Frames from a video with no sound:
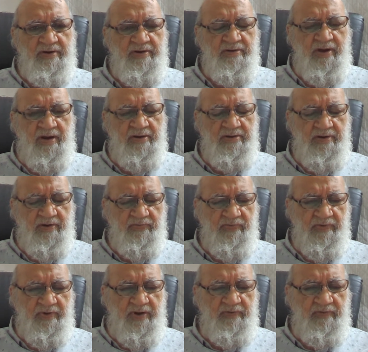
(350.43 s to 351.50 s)
The order of
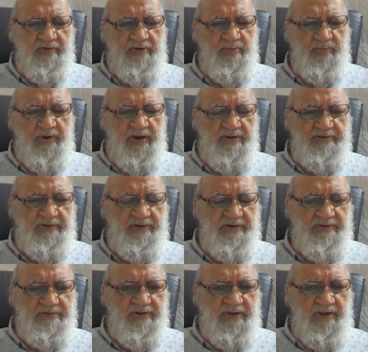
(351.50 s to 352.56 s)
Quran will remain as it is.